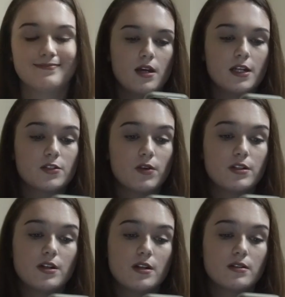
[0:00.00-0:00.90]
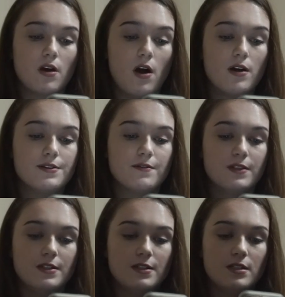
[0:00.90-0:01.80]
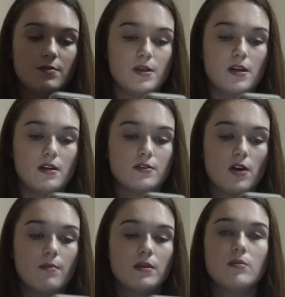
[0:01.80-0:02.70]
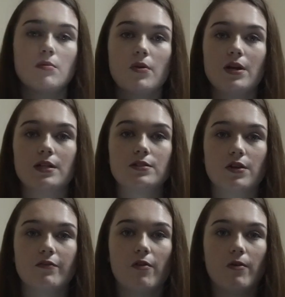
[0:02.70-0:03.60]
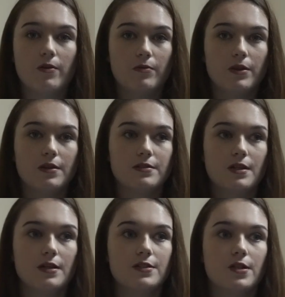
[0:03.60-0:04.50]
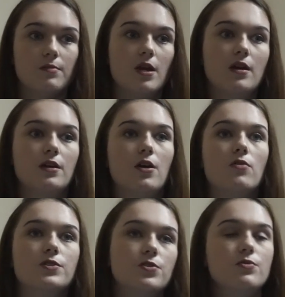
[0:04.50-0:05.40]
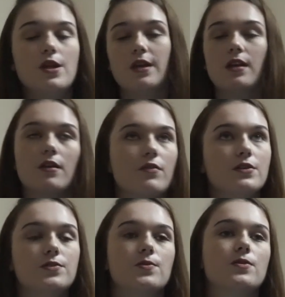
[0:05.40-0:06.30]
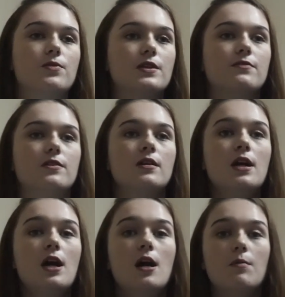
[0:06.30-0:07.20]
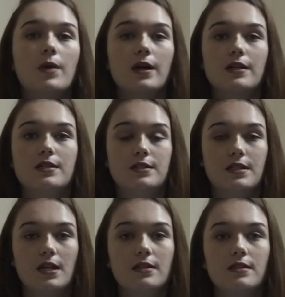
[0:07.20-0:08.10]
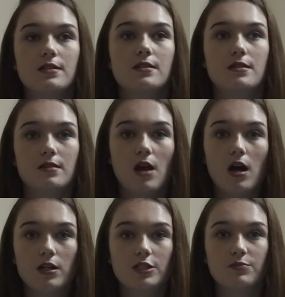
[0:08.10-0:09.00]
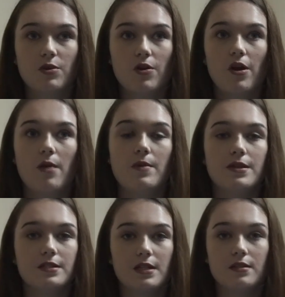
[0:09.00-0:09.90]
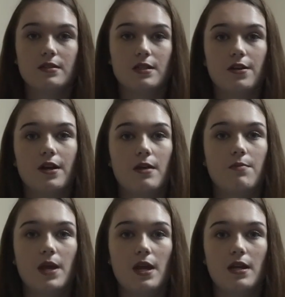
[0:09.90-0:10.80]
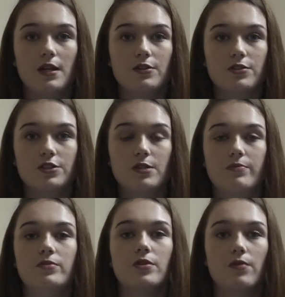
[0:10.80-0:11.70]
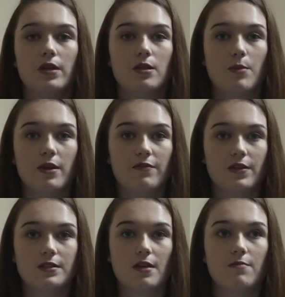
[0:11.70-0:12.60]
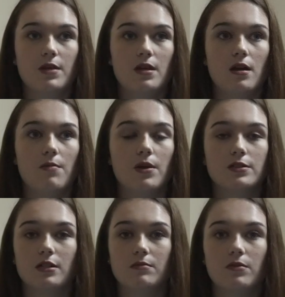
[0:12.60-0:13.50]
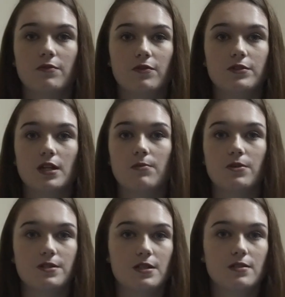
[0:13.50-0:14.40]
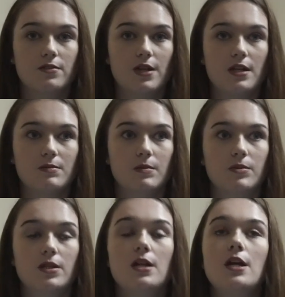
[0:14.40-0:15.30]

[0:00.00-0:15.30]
Next question is cons of the DCP. So I'm going to be pretty straightforward with this answer. I'm not going to go too negative into it or whatever. But since college program is considered a paid internship, you don't get the benefits of being a part-time, full-time, or seasonal cast member.